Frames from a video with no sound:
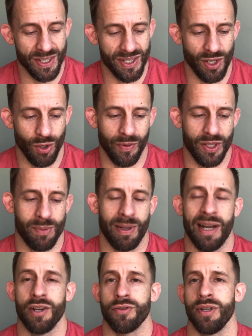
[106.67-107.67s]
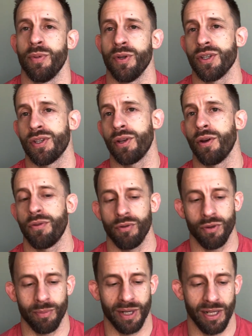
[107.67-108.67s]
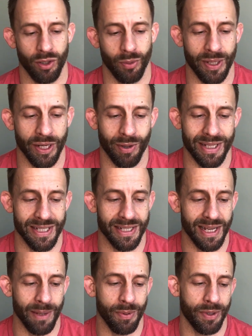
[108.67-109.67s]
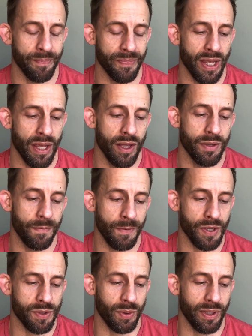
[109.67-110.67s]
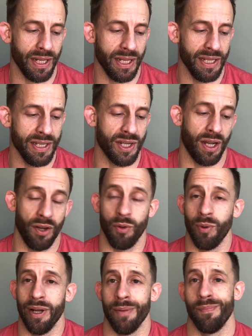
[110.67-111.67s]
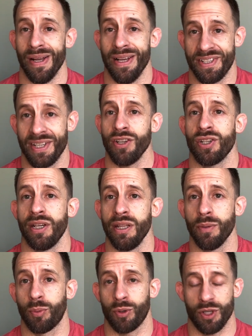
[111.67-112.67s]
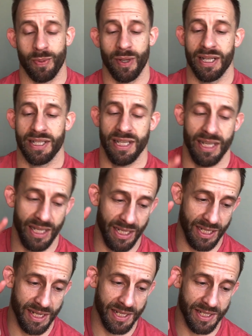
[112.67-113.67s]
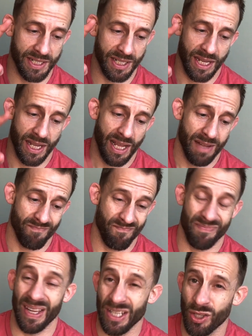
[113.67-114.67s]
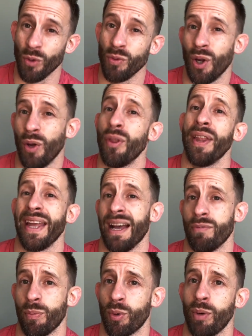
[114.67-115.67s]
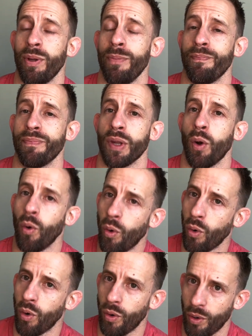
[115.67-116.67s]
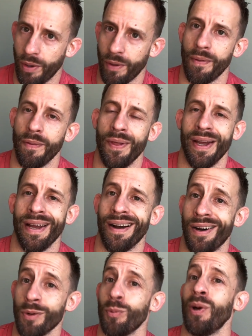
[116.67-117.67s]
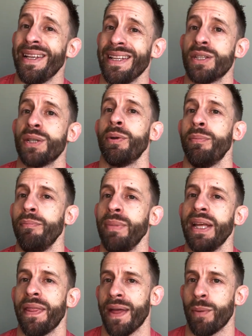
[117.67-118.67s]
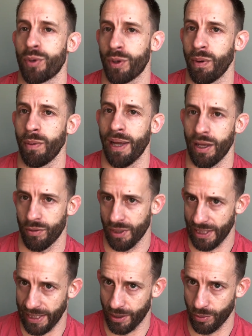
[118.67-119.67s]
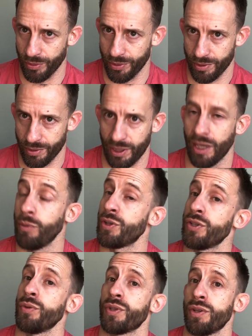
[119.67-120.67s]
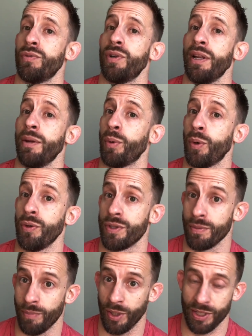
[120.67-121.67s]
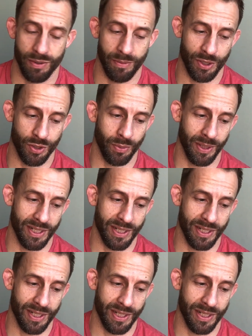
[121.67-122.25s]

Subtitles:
self-explanatory, but just to go through them in a little bit greater depth. The first one is unaware. Essentially, the prospect is they don't know that they have a problem, or they're unwilling to admit that problem out loud, okay, which is also really important to make sure we